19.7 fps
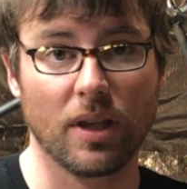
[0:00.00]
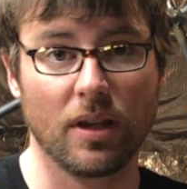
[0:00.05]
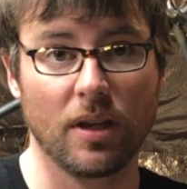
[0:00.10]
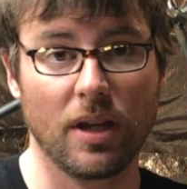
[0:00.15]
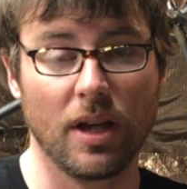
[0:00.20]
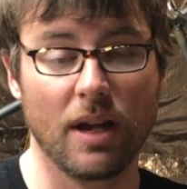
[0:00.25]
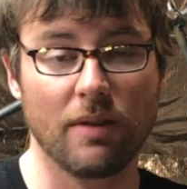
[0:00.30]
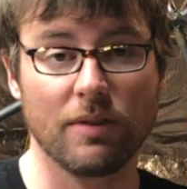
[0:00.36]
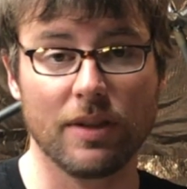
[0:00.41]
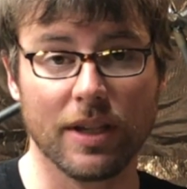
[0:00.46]

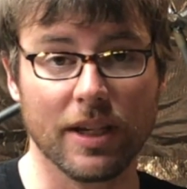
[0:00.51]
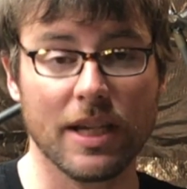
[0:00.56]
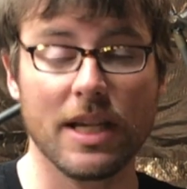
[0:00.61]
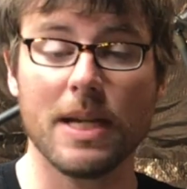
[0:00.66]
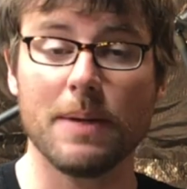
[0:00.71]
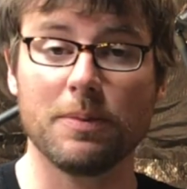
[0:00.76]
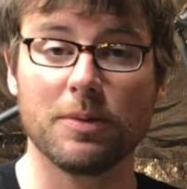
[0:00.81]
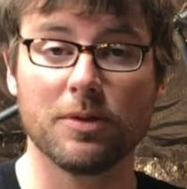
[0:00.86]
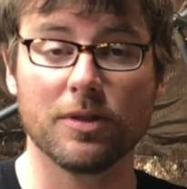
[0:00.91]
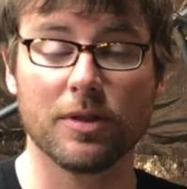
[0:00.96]
everything
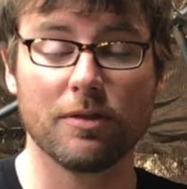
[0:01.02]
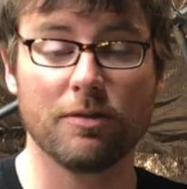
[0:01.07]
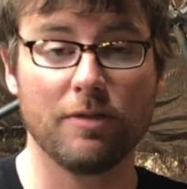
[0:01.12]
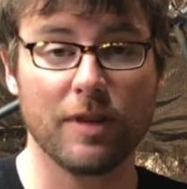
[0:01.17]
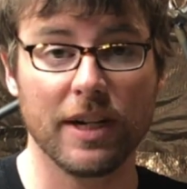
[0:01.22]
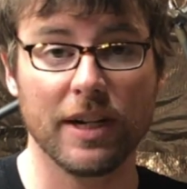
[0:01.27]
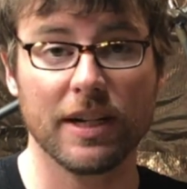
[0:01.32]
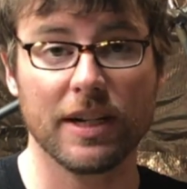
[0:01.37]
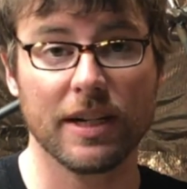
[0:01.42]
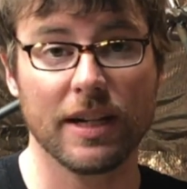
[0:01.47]
keeps
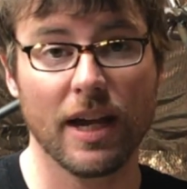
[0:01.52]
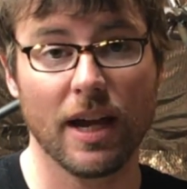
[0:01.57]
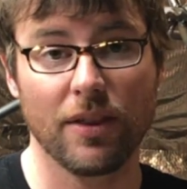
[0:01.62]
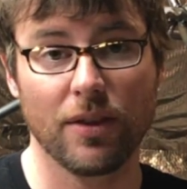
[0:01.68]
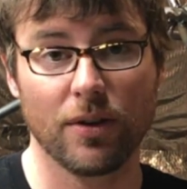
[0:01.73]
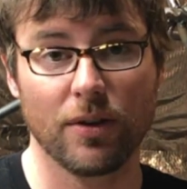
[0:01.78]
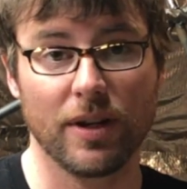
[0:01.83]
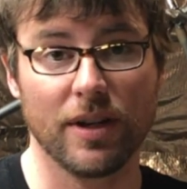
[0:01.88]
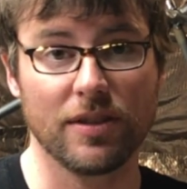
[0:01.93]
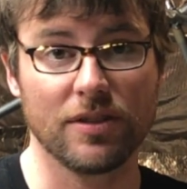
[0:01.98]
fitting
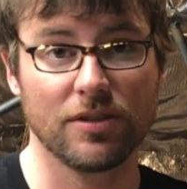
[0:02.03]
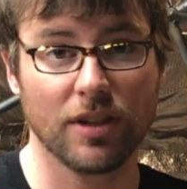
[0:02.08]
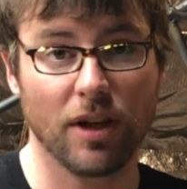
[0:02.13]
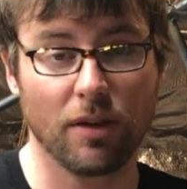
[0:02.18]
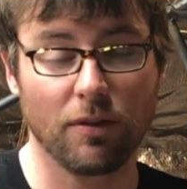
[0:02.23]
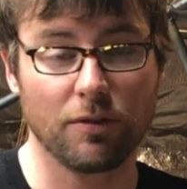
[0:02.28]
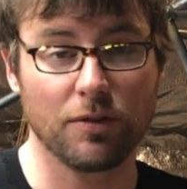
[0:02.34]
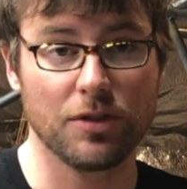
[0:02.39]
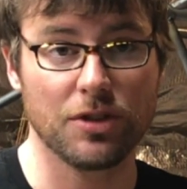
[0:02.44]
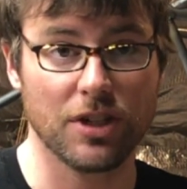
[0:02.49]
together and
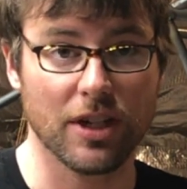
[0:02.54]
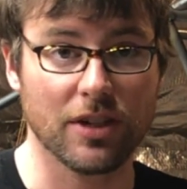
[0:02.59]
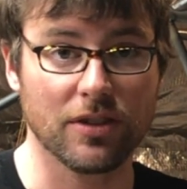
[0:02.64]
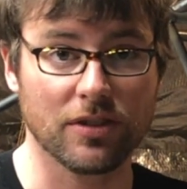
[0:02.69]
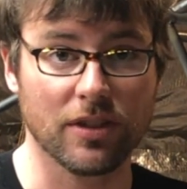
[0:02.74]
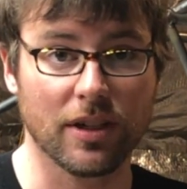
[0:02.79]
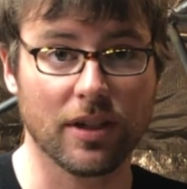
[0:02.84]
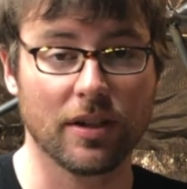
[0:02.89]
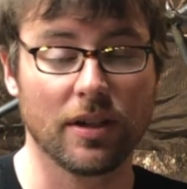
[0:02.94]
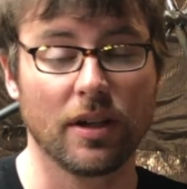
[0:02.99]
self-jigs
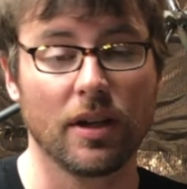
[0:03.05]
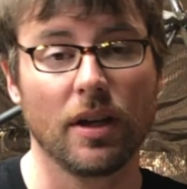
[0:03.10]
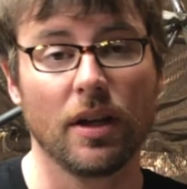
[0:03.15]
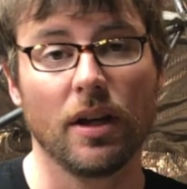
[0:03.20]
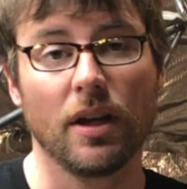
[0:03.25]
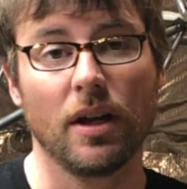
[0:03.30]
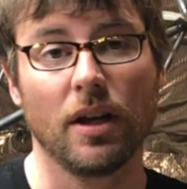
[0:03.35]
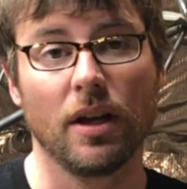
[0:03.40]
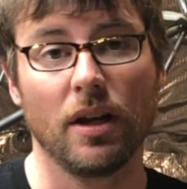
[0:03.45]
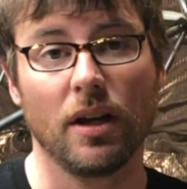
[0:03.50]
it.
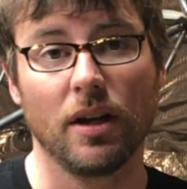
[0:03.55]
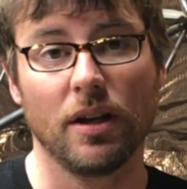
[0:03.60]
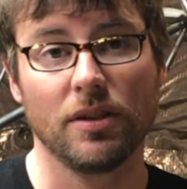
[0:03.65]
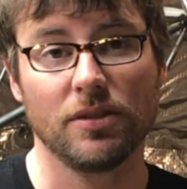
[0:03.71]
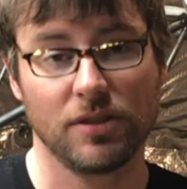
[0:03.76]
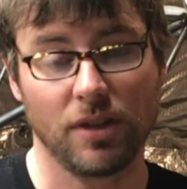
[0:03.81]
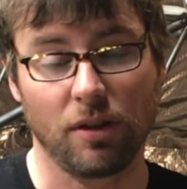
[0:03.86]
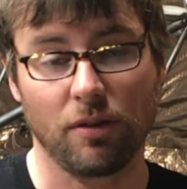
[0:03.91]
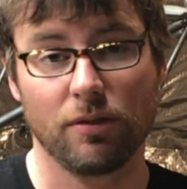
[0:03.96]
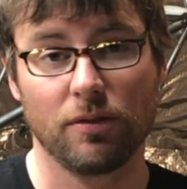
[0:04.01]

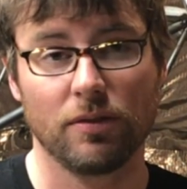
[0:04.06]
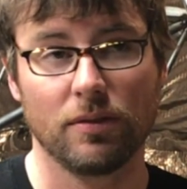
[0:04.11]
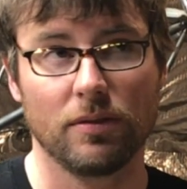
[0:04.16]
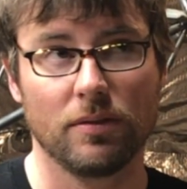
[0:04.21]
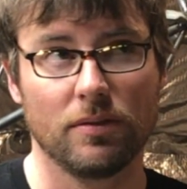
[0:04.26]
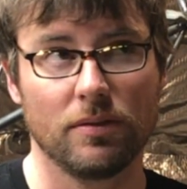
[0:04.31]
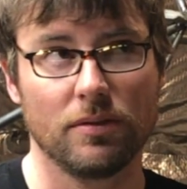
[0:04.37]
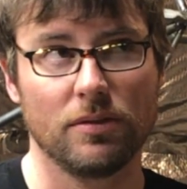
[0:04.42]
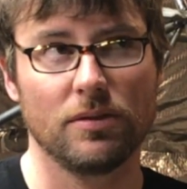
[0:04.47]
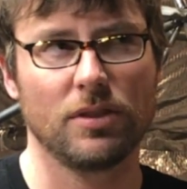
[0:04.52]

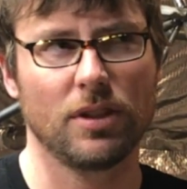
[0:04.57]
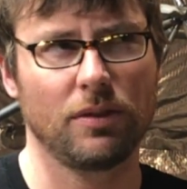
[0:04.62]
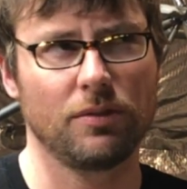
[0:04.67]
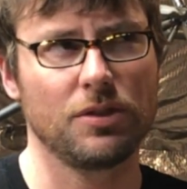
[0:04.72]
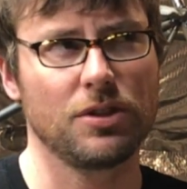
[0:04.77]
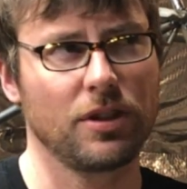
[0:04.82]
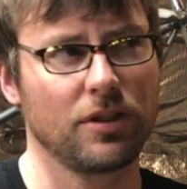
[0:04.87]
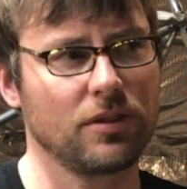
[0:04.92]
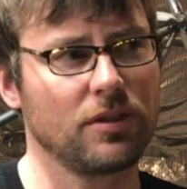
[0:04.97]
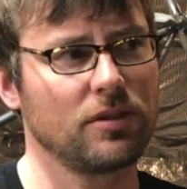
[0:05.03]

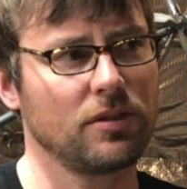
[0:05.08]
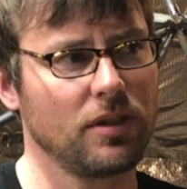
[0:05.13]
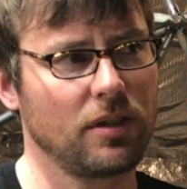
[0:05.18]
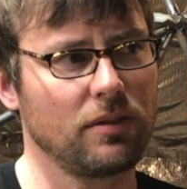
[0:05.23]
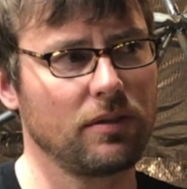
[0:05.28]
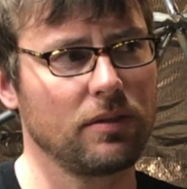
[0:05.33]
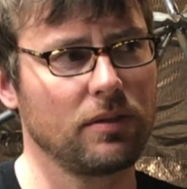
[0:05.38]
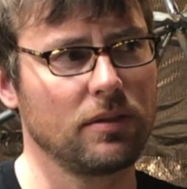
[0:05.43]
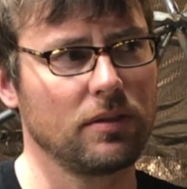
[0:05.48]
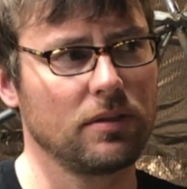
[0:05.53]
Self-jigs itself.
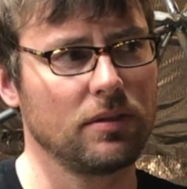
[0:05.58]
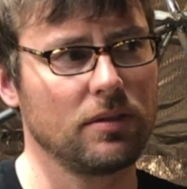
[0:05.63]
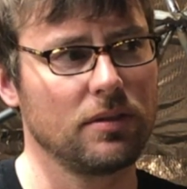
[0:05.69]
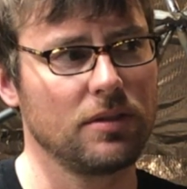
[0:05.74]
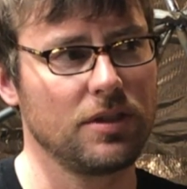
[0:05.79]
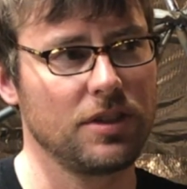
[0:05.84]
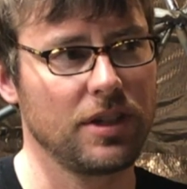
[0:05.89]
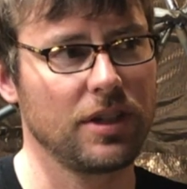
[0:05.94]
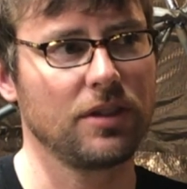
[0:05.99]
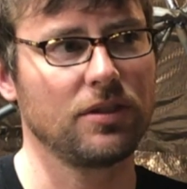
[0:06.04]

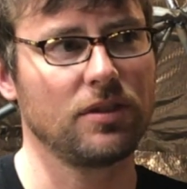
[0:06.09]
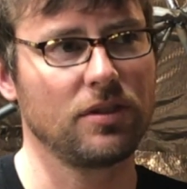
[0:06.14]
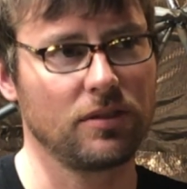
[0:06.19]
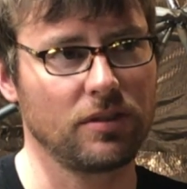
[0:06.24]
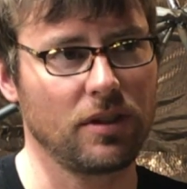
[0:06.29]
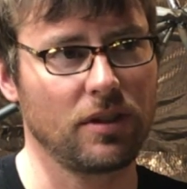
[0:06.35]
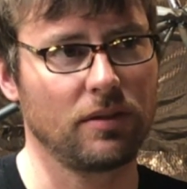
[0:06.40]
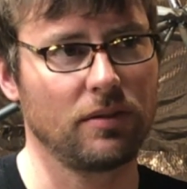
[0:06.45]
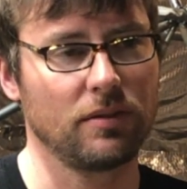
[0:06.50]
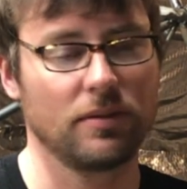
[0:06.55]
Jigs
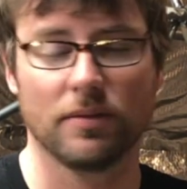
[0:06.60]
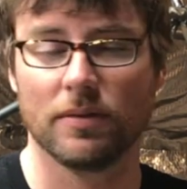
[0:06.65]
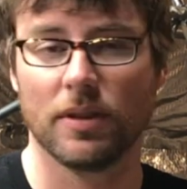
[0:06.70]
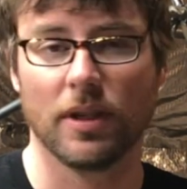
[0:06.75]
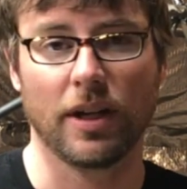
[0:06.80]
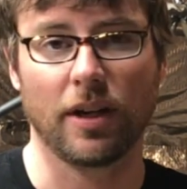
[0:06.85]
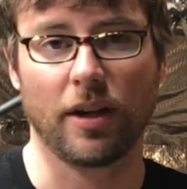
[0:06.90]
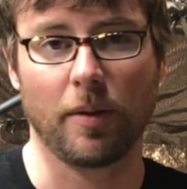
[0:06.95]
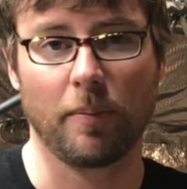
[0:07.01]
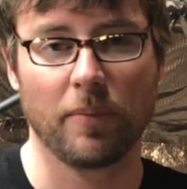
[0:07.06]
itself.
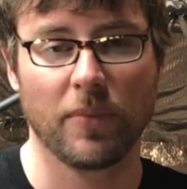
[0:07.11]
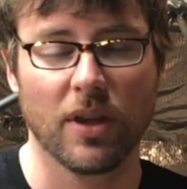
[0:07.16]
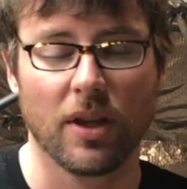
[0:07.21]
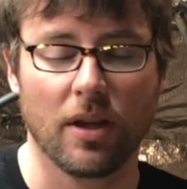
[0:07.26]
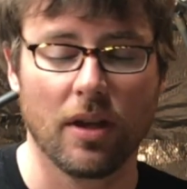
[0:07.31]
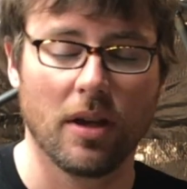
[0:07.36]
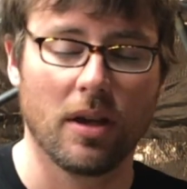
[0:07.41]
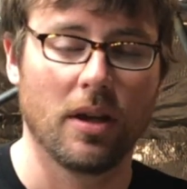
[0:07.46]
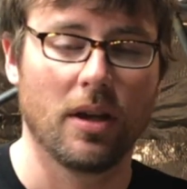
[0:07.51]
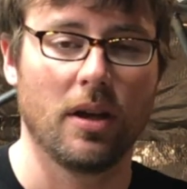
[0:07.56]
I don't
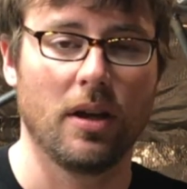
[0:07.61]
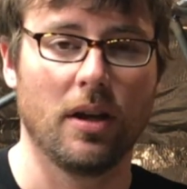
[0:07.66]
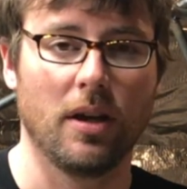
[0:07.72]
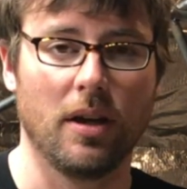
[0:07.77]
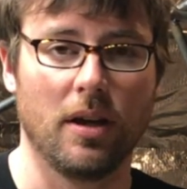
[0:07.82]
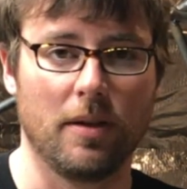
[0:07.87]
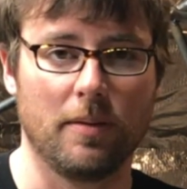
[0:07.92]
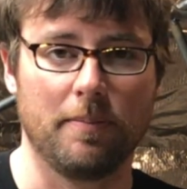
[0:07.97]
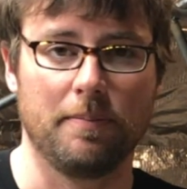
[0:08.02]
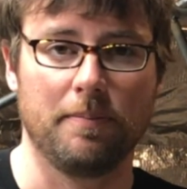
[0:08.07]

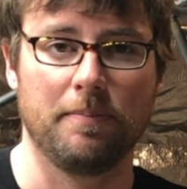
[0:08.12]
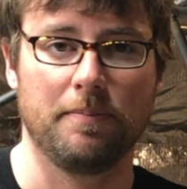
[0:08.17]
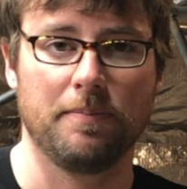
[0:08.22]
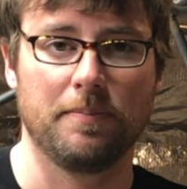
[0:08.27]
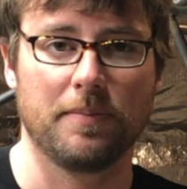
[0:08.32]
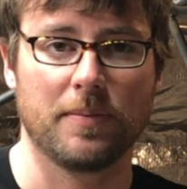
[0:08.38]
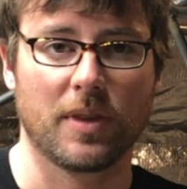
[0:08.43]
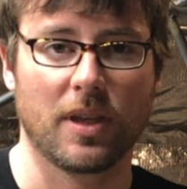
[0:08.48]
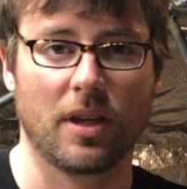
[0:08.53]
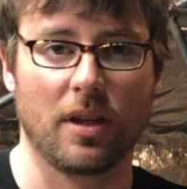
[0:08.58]
know.
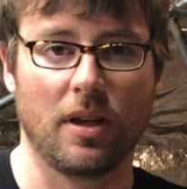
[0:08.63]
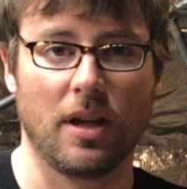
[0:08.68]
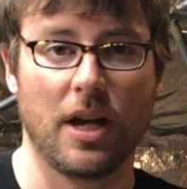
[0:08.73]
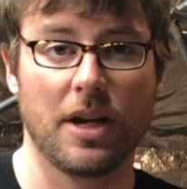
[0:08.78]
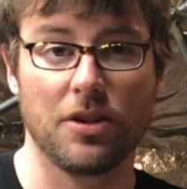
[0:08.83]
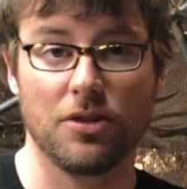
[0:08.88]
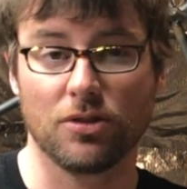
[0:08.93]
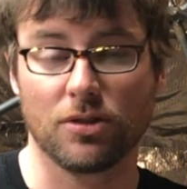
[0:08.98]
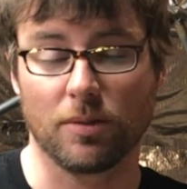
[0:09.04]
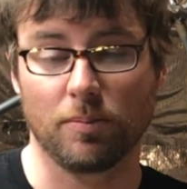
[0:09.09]
I
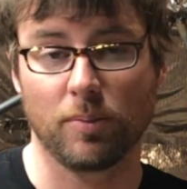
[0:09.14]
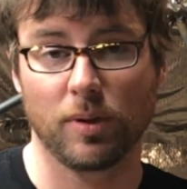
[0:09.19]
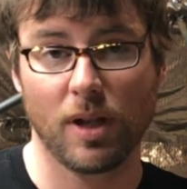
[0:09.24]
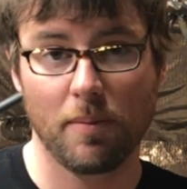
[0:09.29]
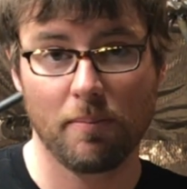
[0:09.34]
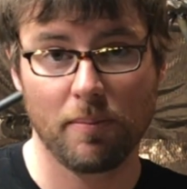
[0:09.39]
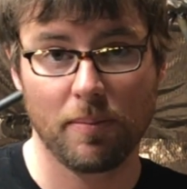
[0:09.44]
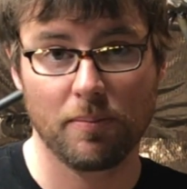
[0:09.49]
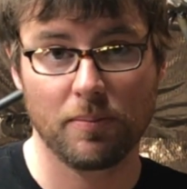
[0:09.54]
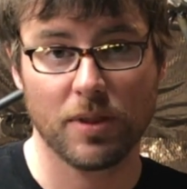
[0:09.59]
used a
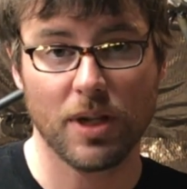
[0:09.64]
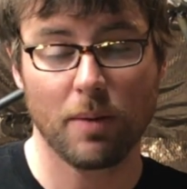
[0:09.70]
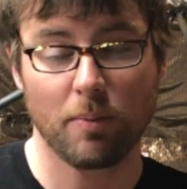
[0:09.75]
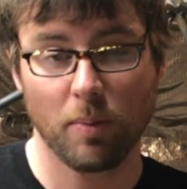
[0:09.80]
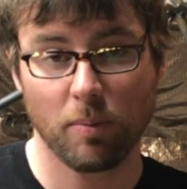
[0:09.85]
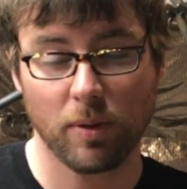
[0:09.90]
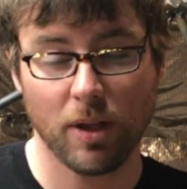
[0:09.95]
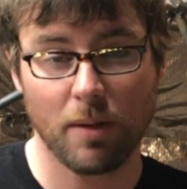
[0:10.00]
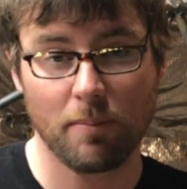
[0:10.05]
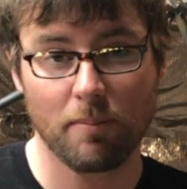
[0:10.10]
couple plumb